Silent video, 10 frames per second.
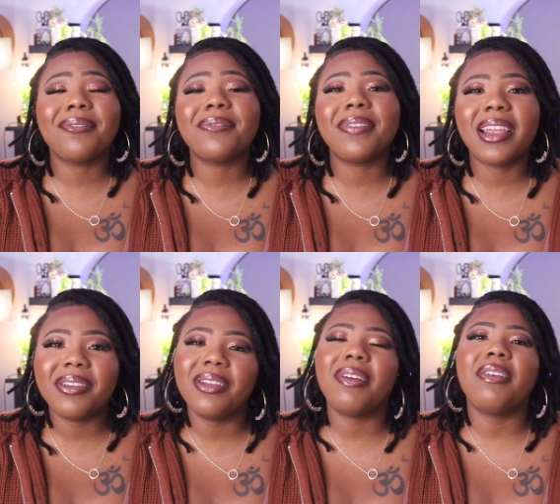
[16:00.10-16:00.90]

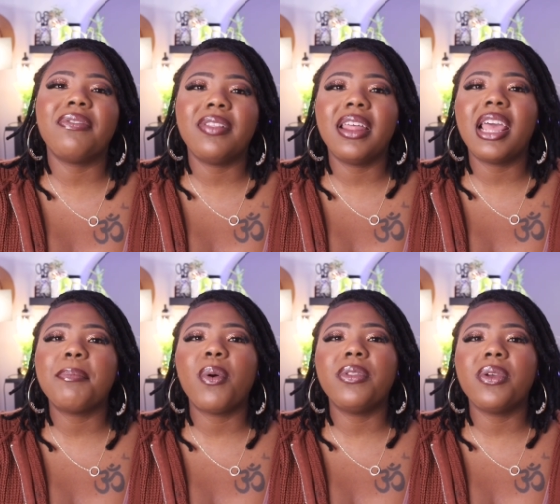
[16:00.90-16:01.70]
very grateful, and
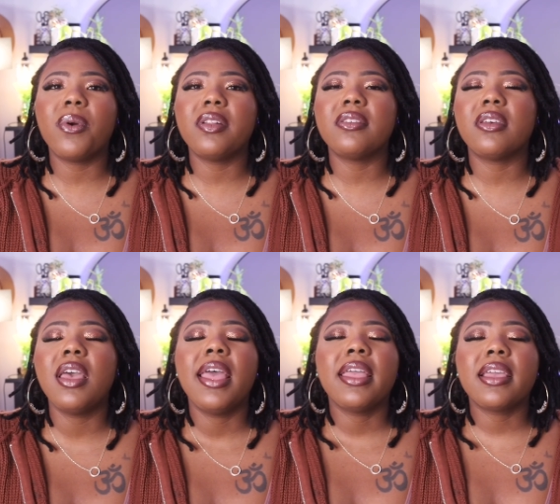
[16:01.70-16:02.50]
I'm only going to
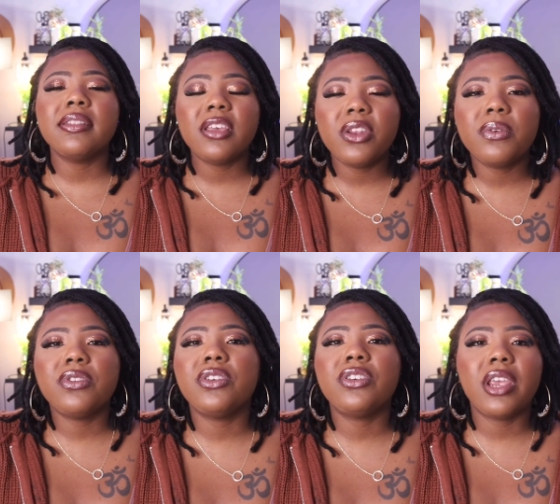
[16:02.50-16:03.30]

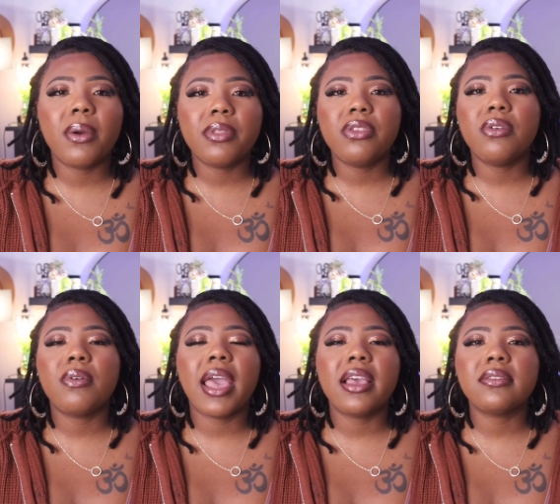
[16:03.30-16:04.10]
continuously share with you
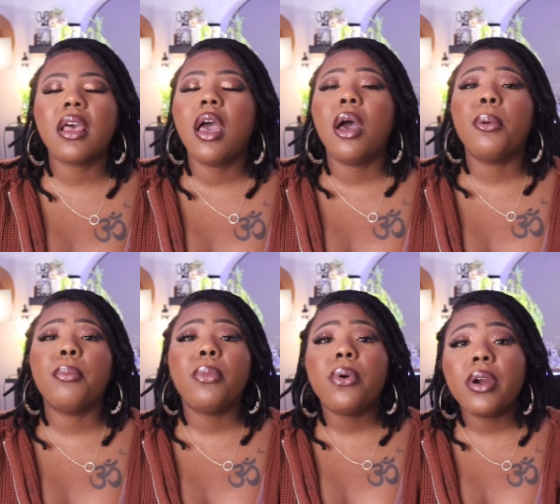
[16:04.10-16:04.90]
guys
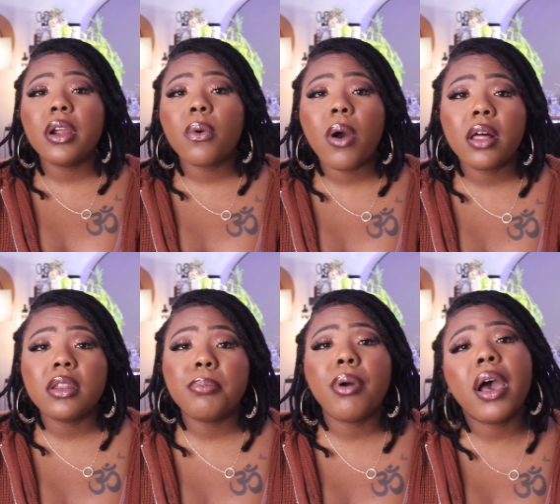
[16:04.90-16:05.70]
more
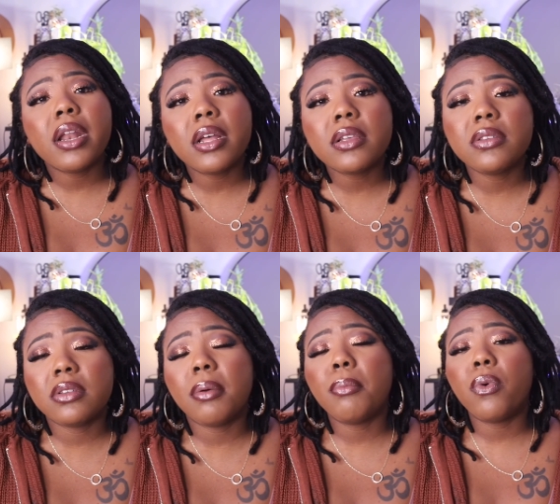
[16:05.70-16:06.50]
quality
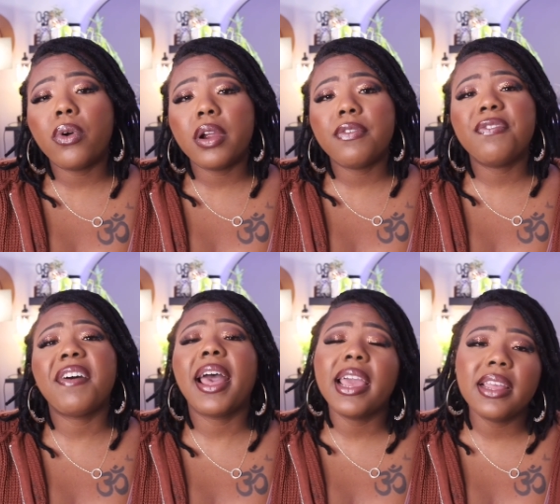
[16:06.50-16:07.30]
products, more
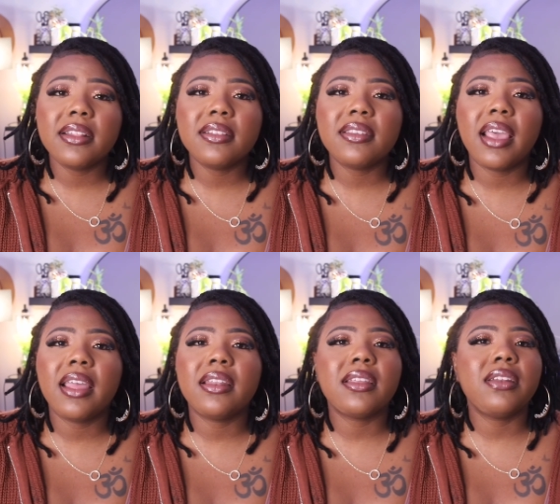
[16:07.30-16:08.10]
finds,
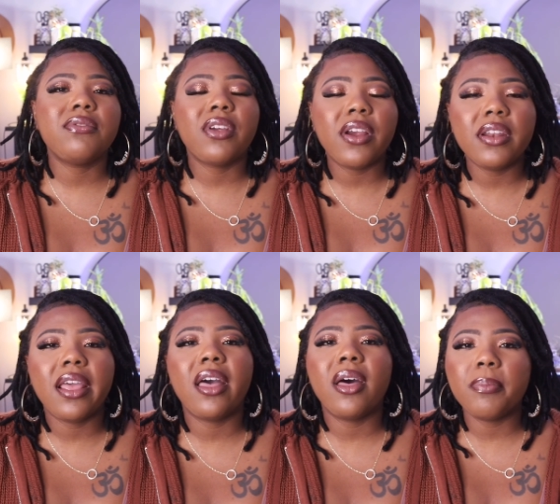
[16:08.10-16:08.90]
and in turn
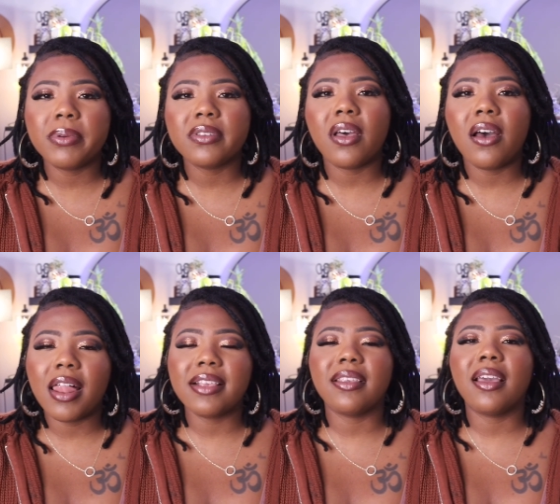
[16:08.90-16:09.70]
help us all
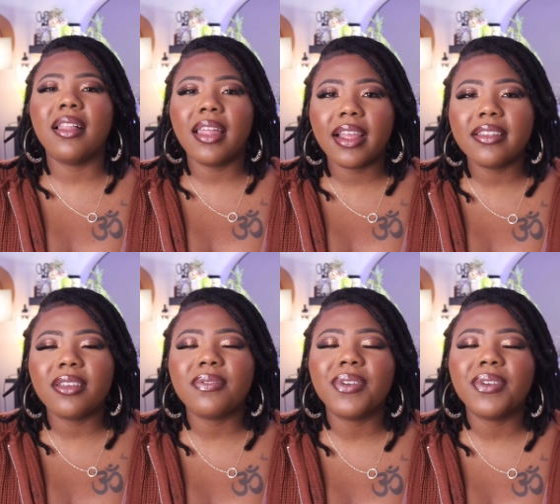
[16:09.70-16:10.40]
as a collective.